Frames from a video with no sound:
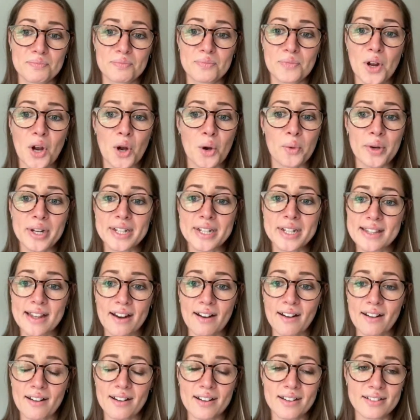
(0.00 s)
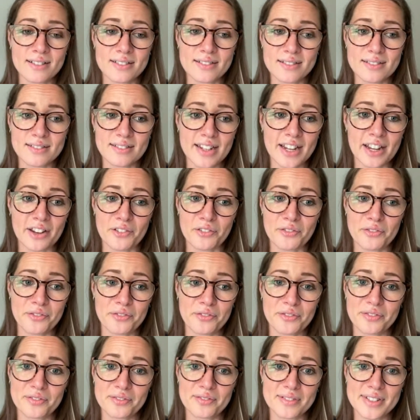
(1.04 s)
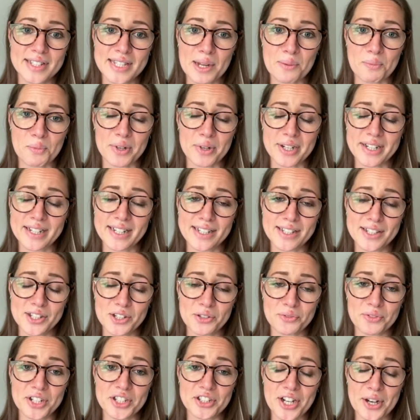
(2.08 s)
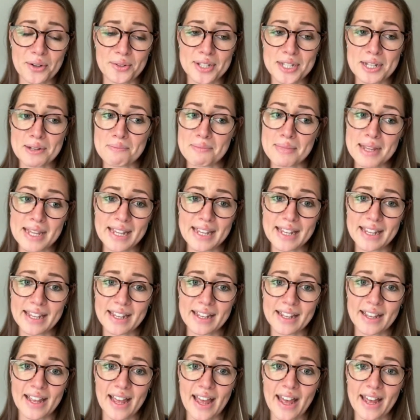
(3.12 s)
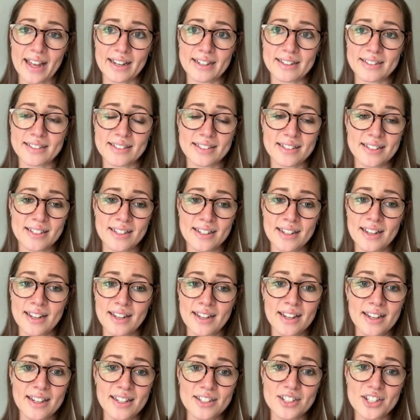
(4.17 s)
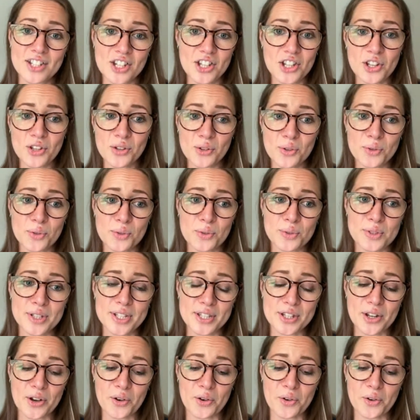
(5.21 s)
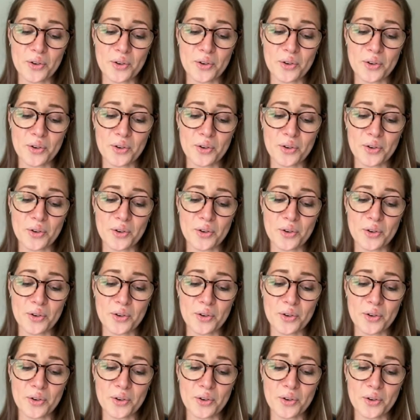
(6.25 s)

always there if someone needs to reach out to me and to you. So